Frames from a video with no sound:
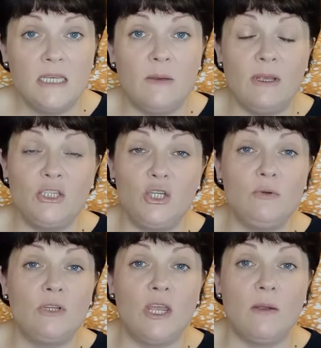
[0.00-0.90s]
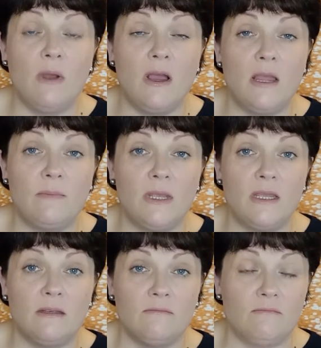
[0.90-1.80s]
Now, as you know, I'm
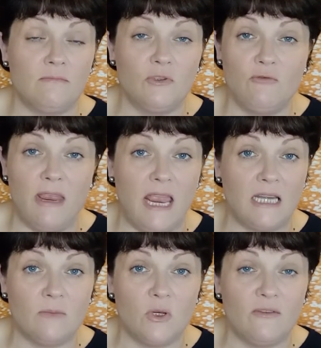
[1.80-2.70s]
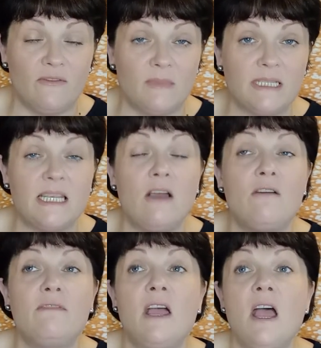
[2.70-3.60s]
a great animal lover
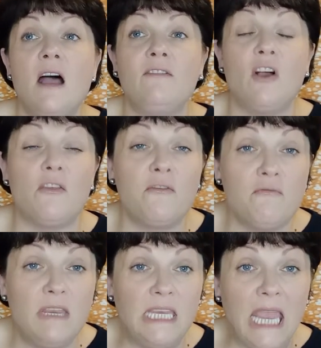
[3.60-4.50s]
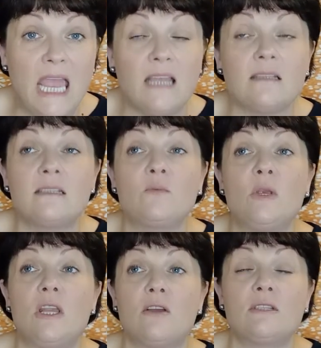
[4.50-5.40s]
myself. I've got three cats.
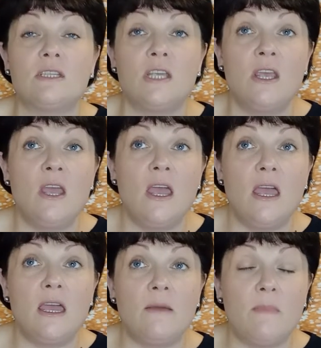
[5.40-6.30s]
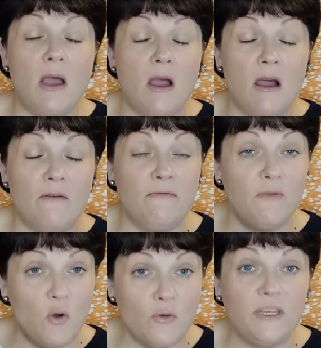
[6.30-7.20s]
We lost our
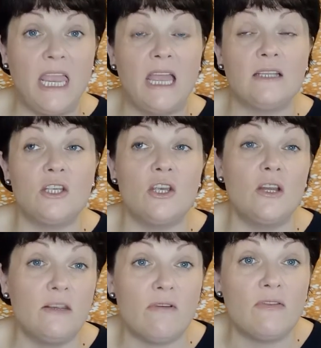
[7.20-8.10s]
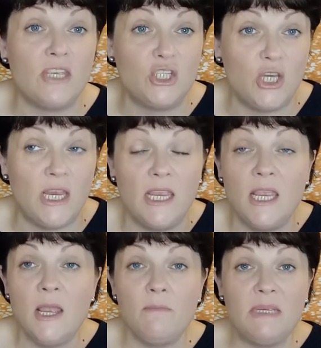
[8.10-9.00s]
fourth cat earlier on this year,
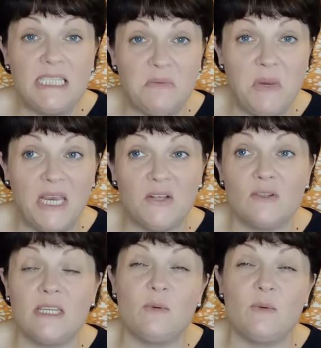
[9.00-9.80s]
Mr. Pickles.